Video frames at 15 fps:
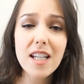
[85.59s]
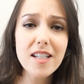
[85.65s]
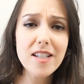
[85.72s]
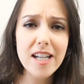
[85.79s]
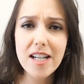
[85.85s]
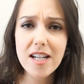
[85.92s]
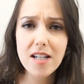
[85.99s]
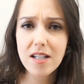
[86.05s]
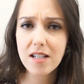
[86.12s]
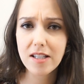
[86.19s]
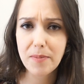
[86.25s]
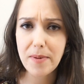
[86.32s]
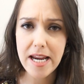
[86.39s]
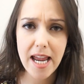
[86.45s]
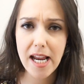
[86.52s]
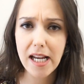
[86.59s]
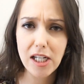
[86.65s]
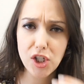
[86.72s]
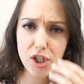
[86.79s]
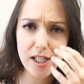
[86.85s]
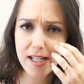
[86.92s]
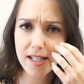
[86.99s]
didn't speak
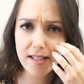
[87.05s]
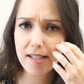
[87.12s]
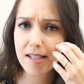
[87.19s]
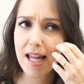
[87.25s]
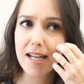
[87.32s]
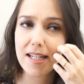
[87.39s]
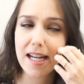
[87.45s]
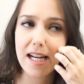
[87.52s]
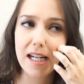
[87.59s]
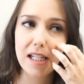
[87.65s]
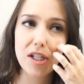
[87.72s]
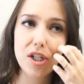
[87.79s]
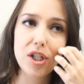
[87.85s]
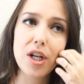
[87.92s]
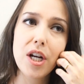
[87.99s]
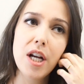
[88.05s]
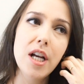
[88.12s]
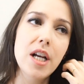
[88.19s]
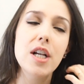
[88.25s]
English, didn't understand English.